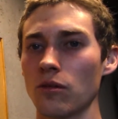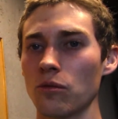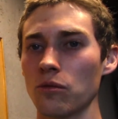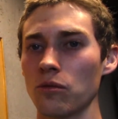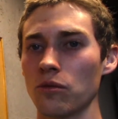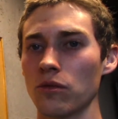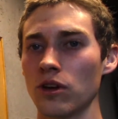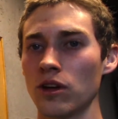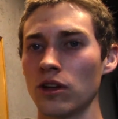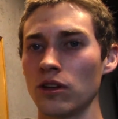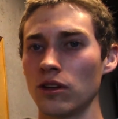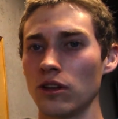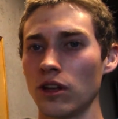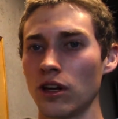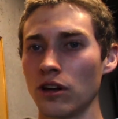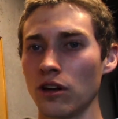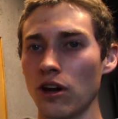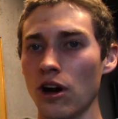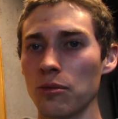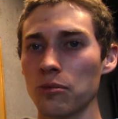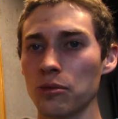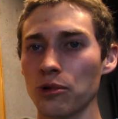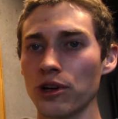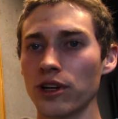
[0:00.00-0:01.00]
and
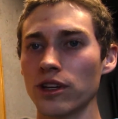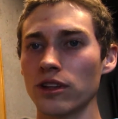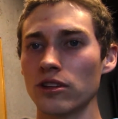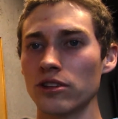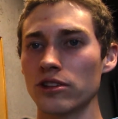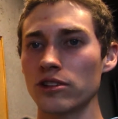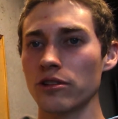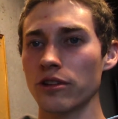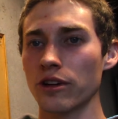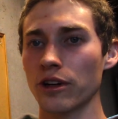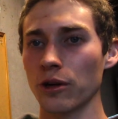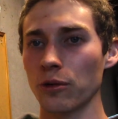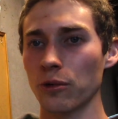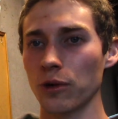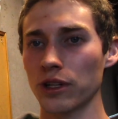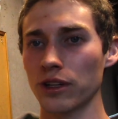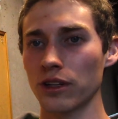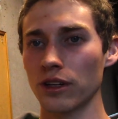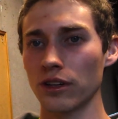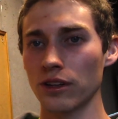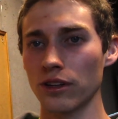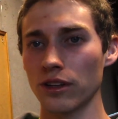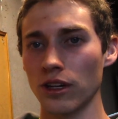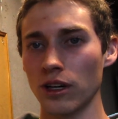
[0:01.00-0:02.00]
operate the trigger with
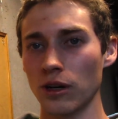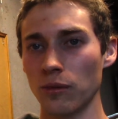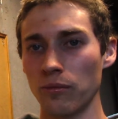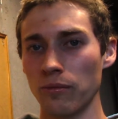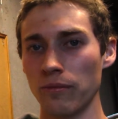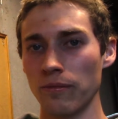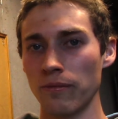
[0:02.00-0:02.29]
their thumb.